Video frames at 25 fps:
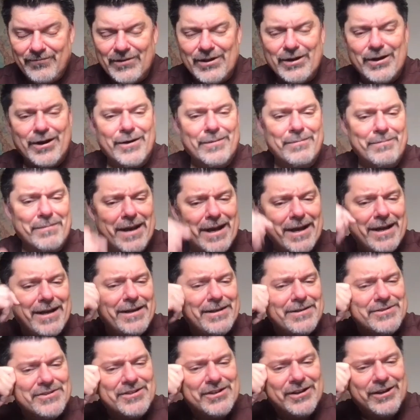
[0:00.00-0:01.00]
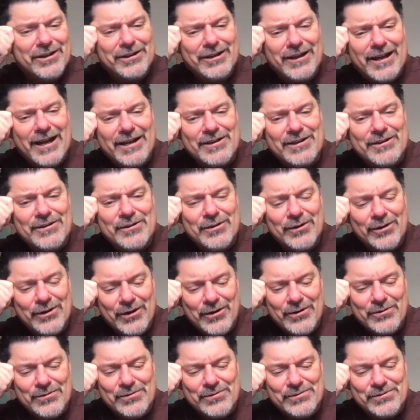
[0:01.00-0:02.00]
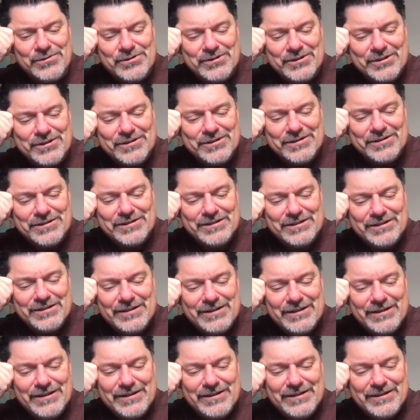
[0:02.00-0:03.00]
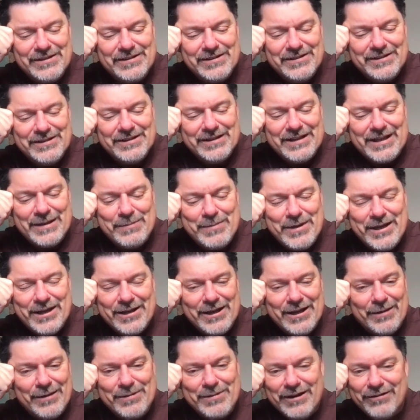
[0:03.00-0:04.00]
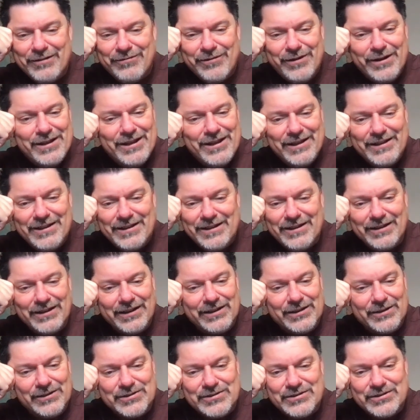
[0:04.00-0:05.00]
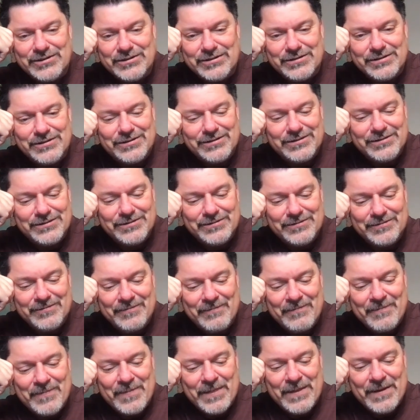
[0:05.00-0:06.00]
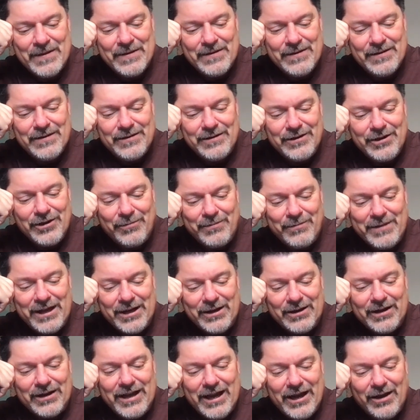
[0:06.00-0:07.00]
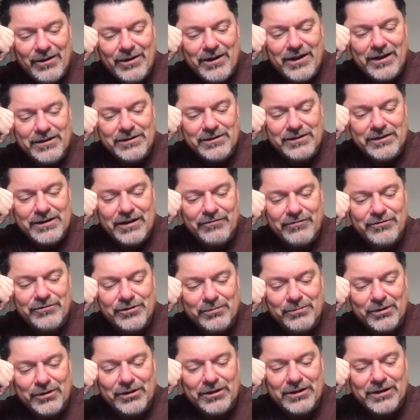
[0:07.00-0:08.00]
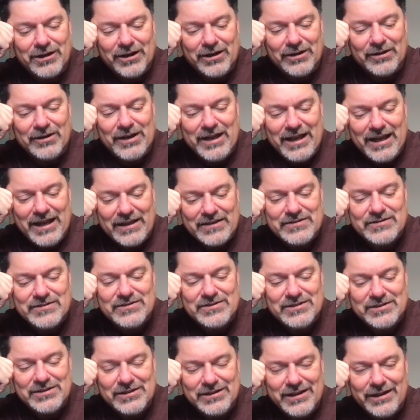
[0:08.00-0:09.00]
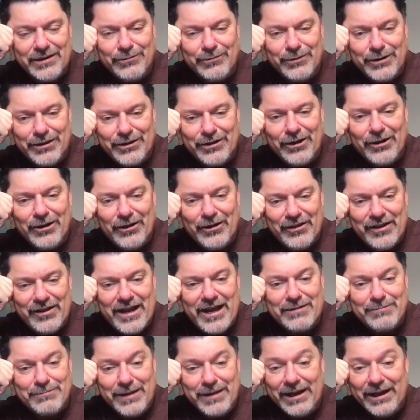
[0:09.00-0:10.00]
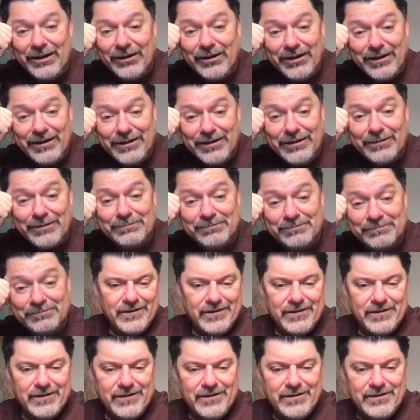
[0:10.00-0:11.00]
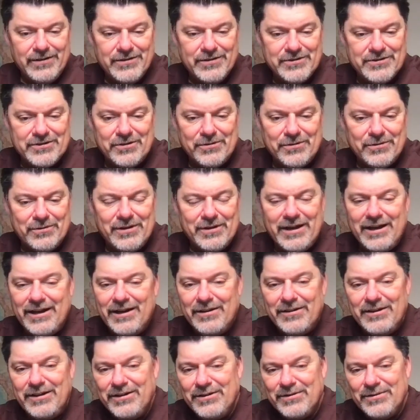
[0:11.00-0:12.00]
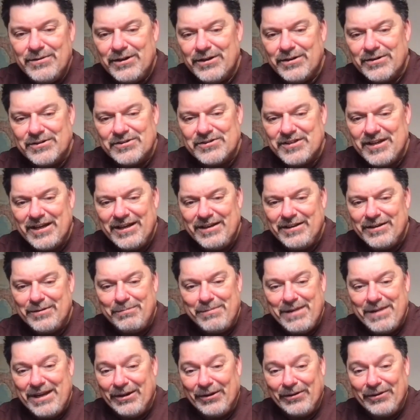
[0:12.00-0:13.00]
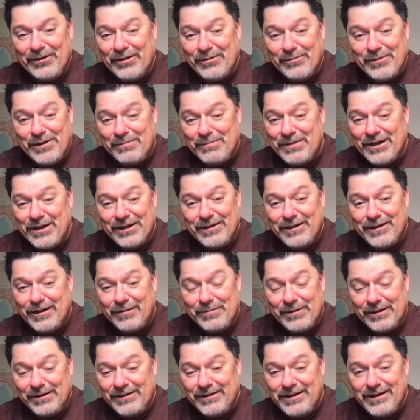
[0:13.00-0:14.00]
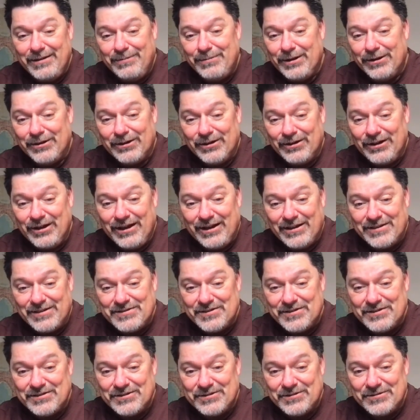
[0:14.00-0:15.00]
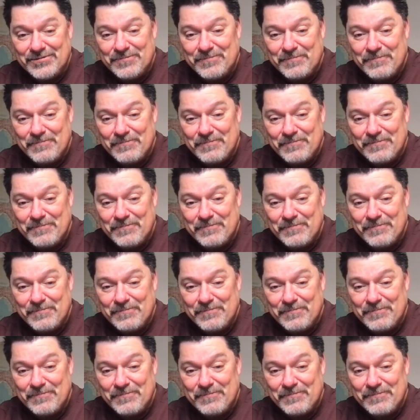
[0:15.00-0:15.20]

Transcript: Our minds are like crows. They pick up everything that glitters, no matter how uncomfortable our nests get with all that metal in them. So how do you understand the metal that we pick up and keep in our nests?